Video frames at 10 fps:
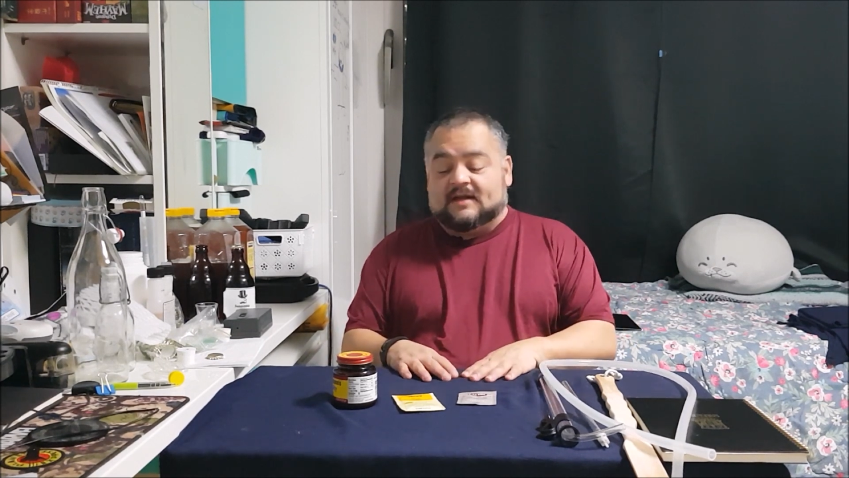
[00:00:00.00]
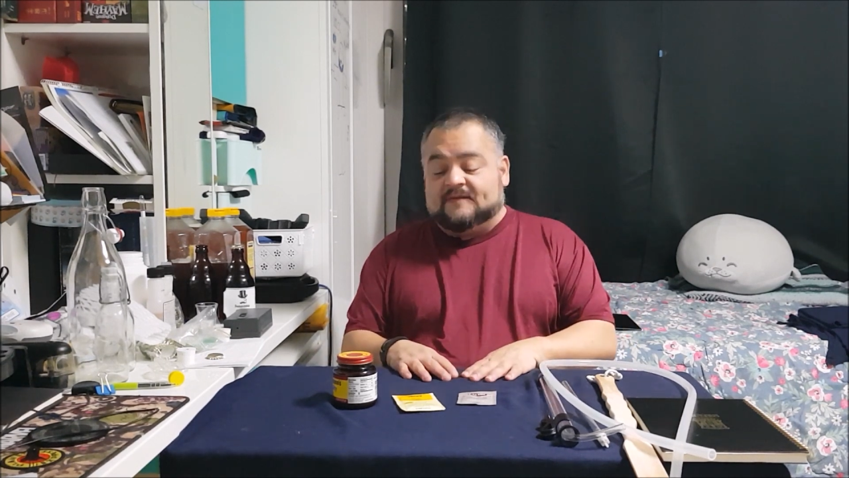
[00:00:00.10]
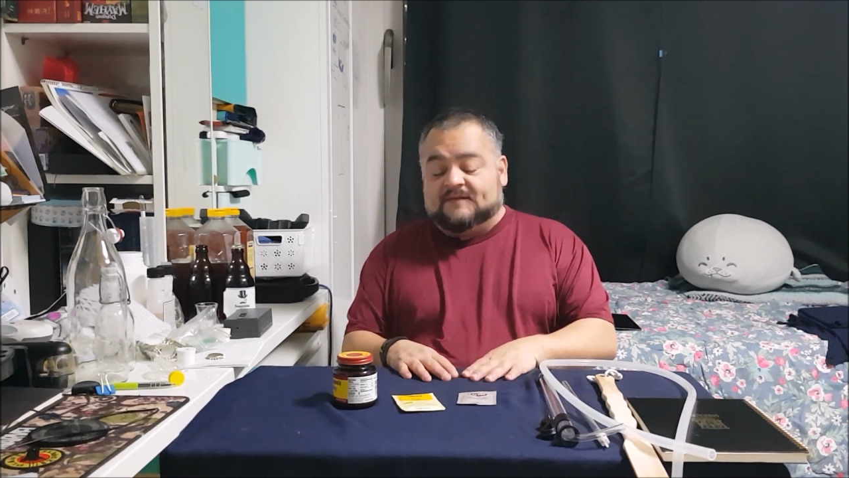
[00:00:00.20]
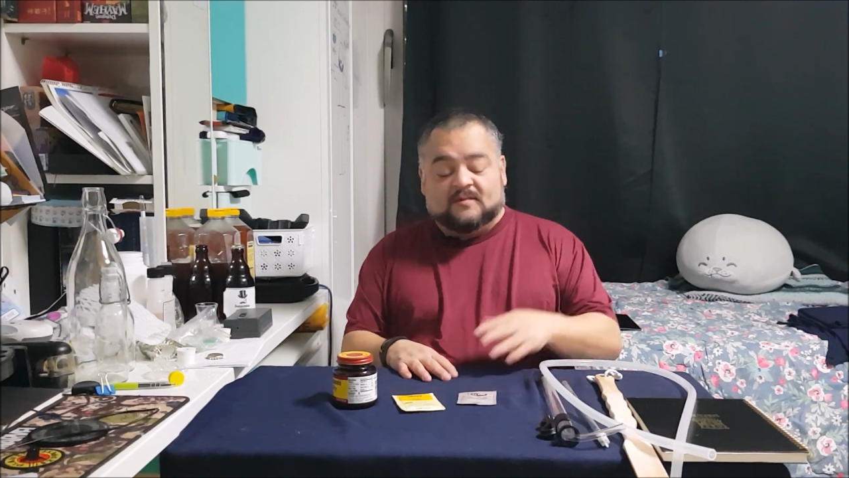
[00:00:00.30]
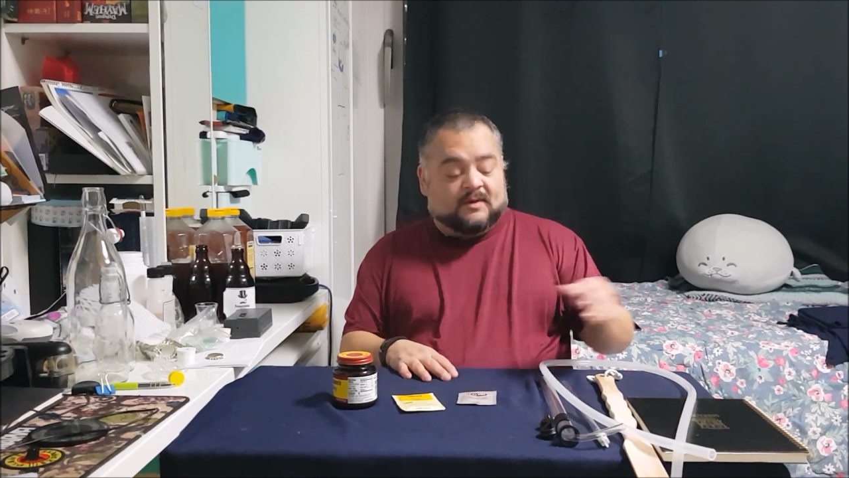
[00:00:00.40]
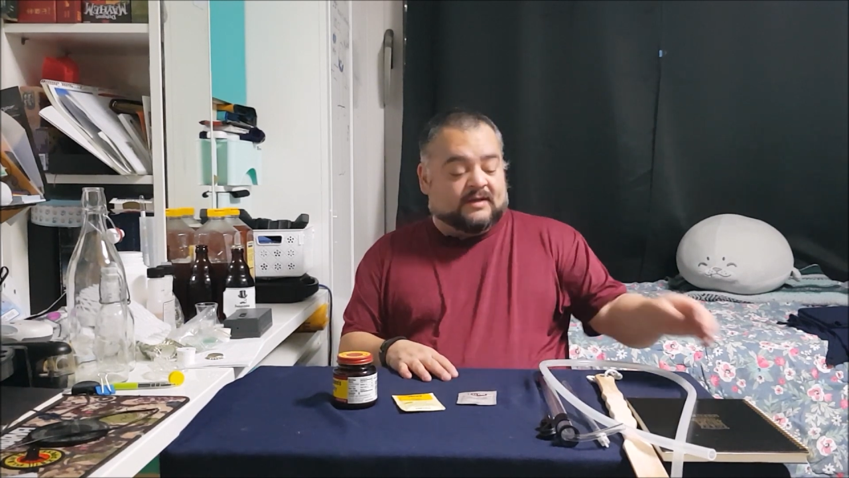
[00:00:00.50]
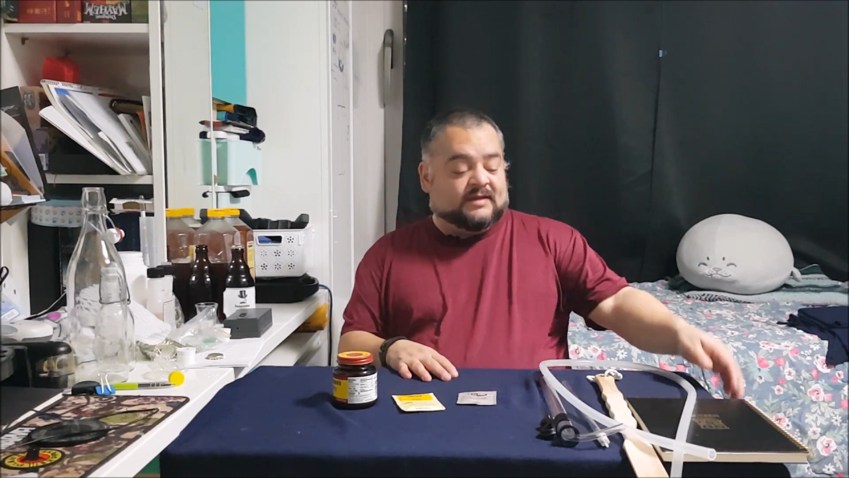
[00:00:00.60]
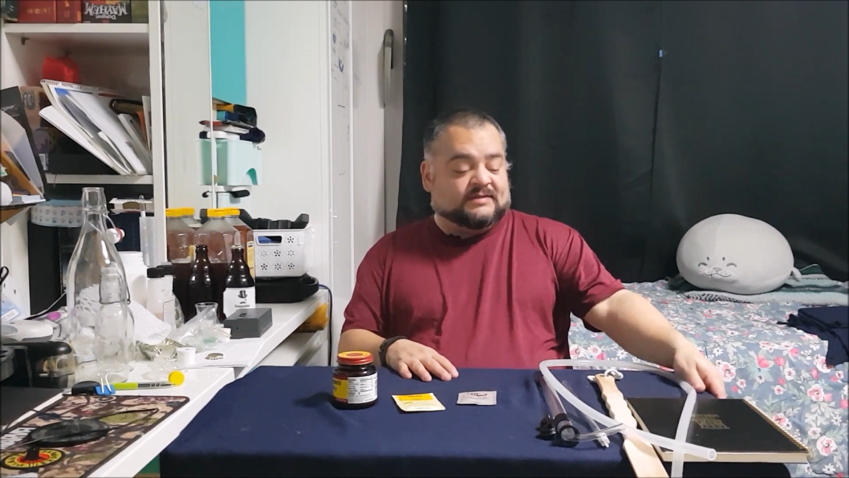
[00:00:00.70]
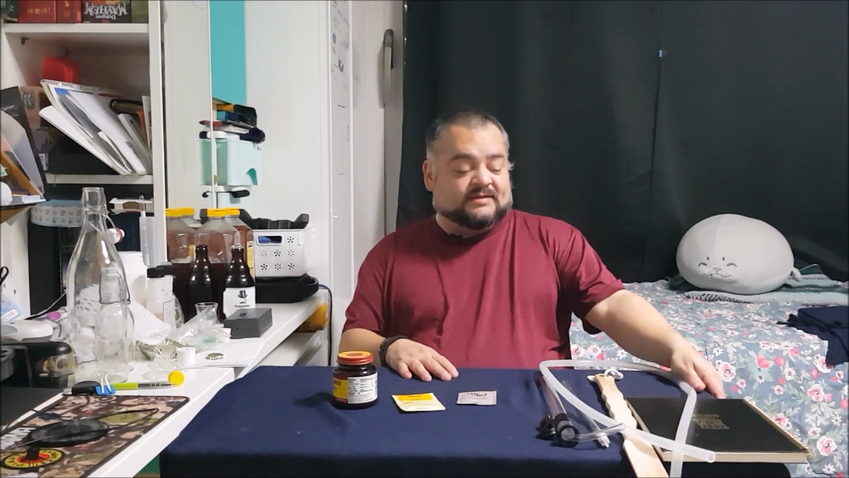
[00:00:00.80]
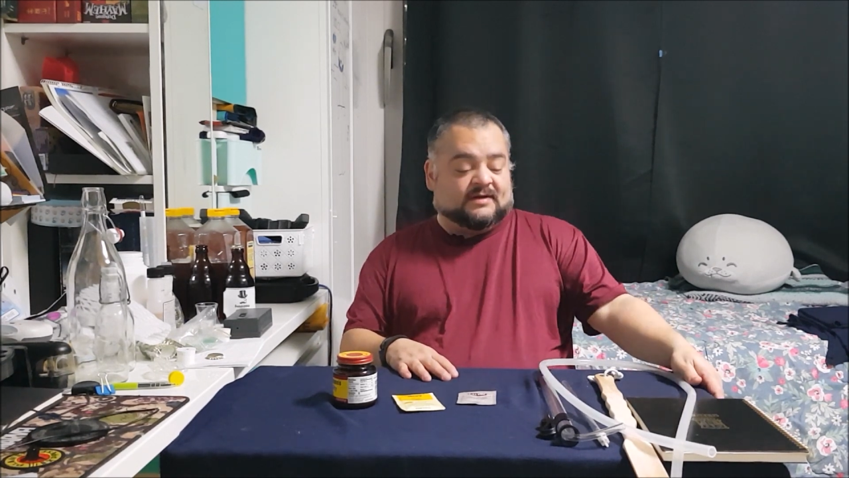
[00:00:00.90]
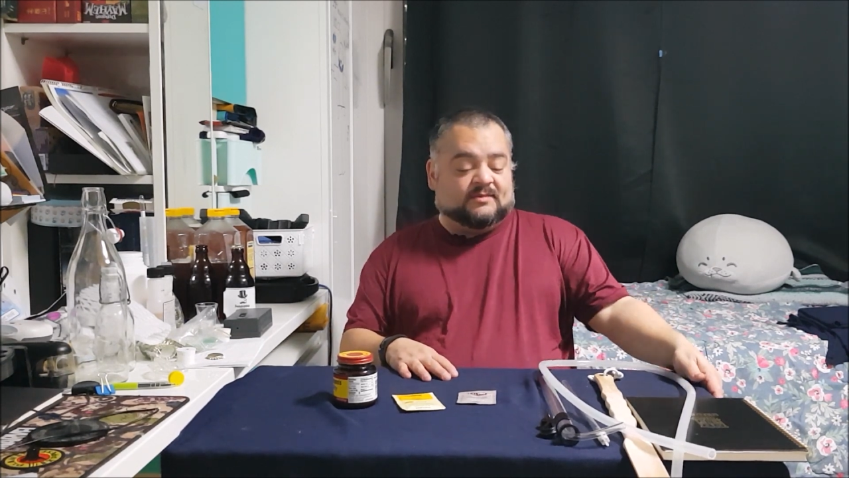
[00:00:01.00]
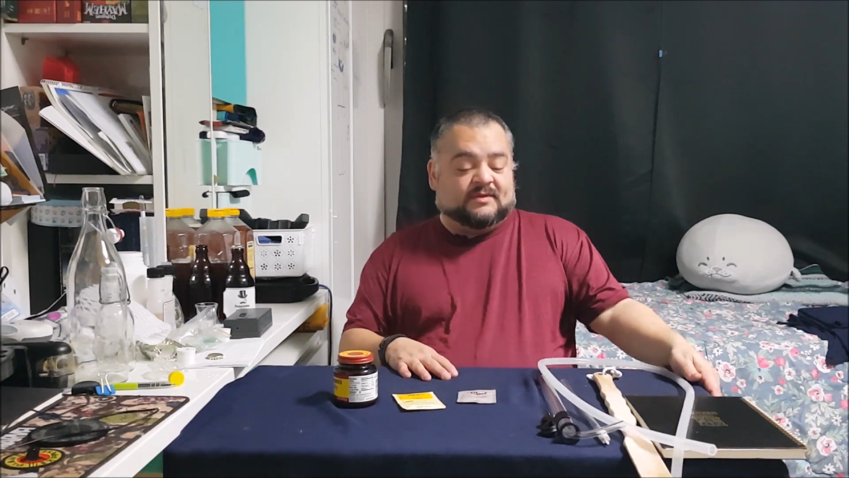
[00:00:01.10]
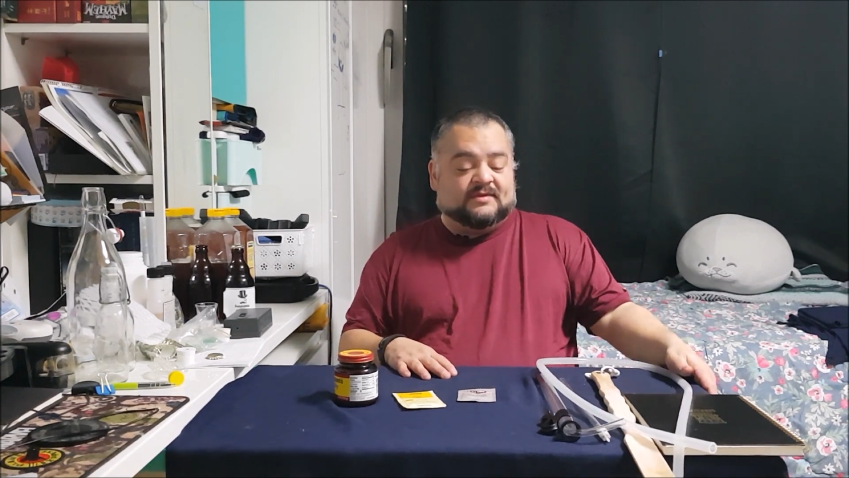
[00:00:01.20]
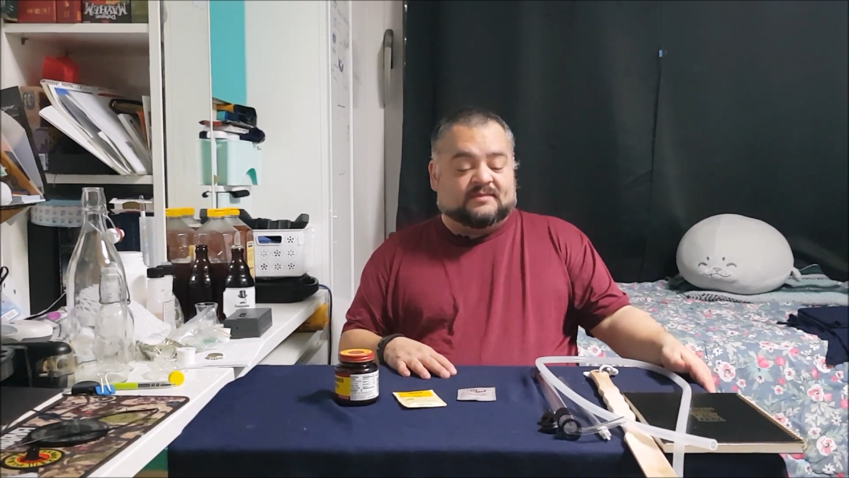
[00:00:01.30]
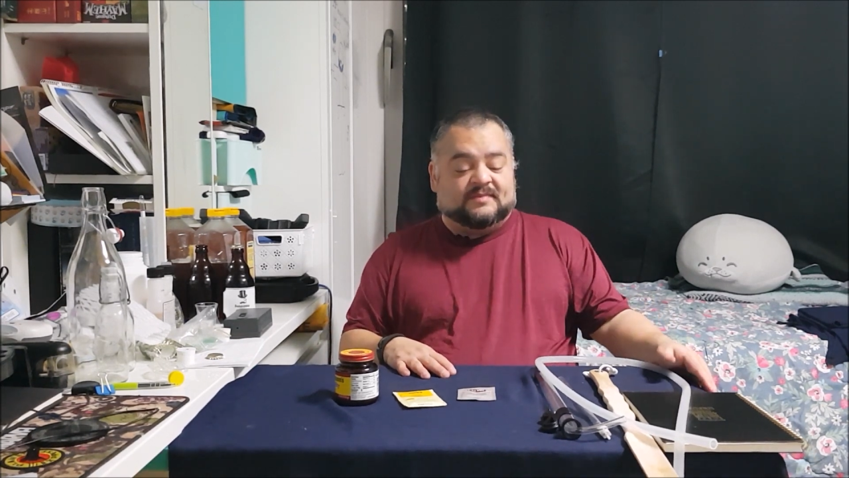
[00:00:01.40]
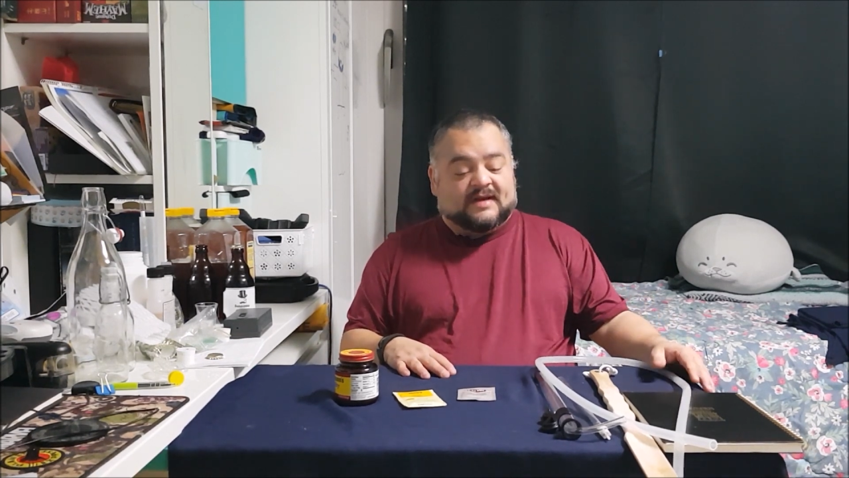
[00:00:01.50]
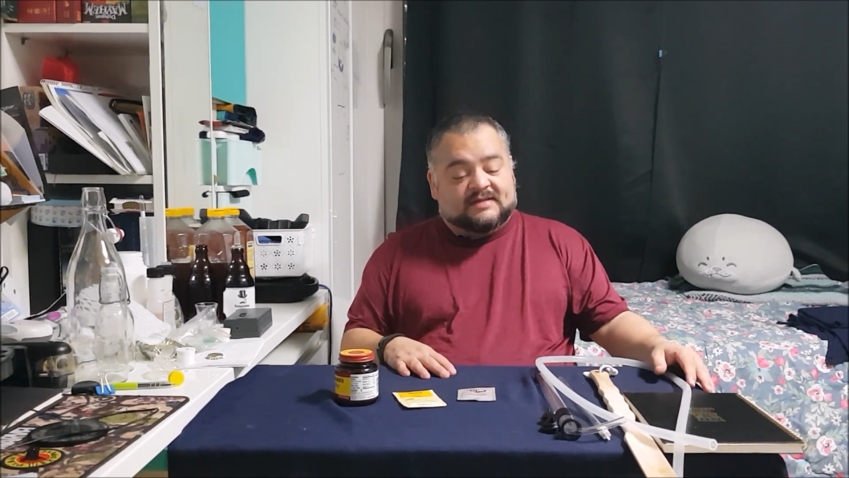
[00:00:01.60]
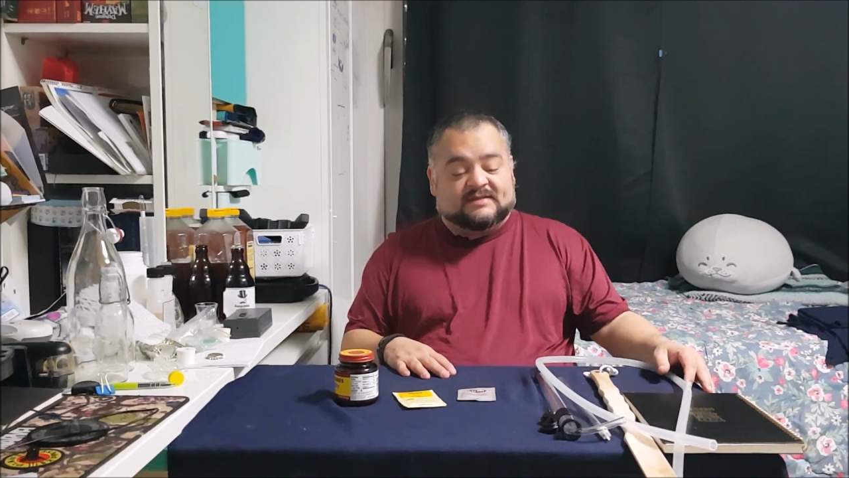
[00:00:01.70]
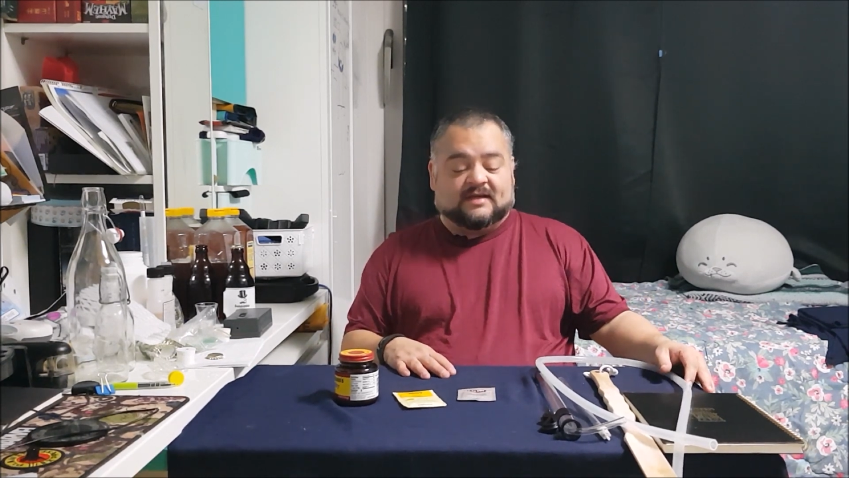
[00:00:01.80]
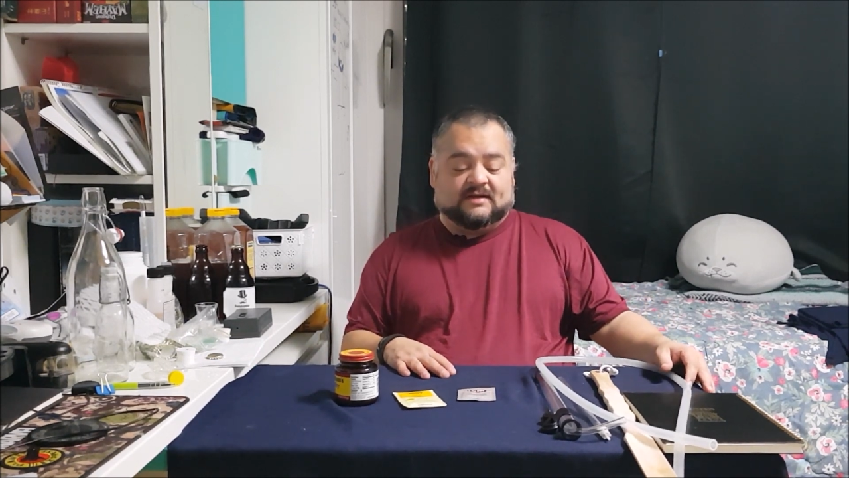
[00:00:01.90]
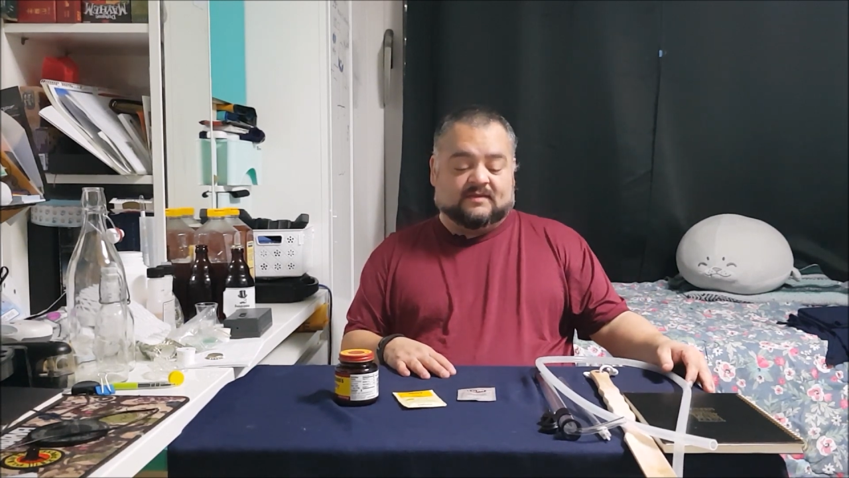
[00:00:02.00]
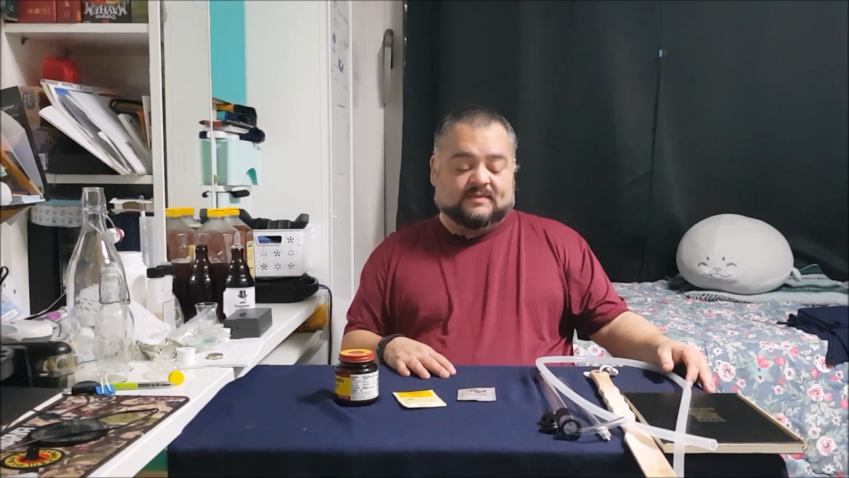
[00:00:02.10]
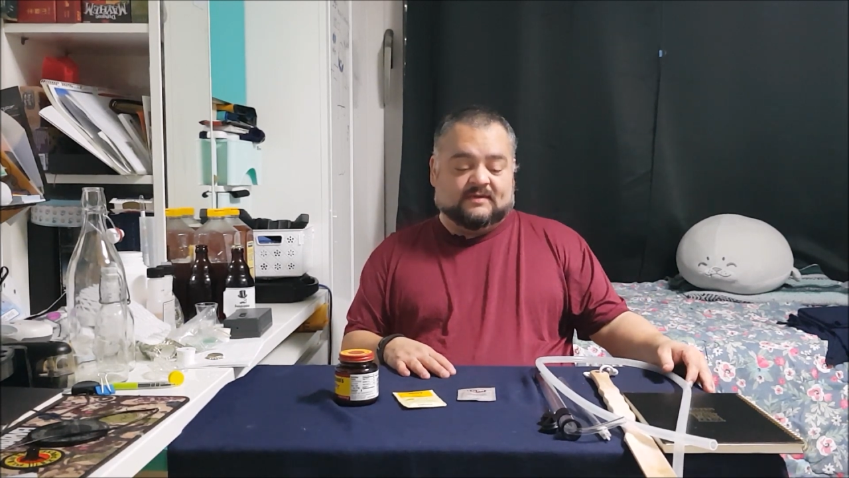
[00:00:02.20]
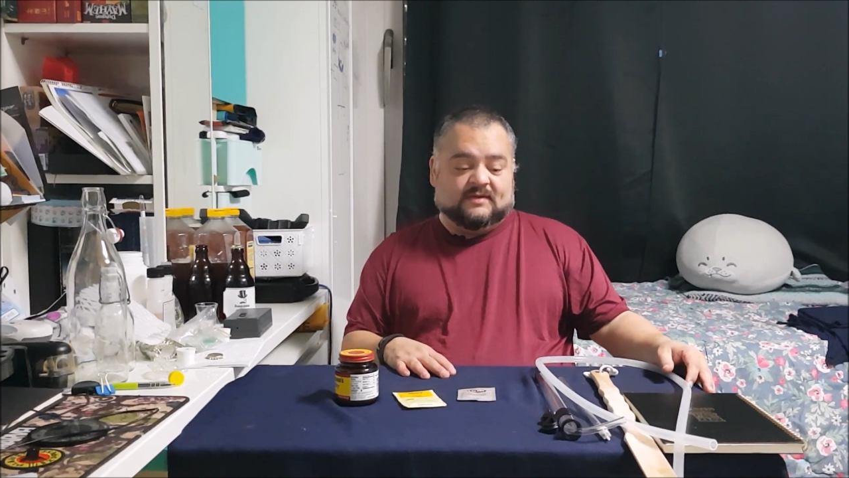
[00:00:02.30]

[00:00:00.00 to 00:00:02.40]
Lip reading: if you want to get started with your base setup,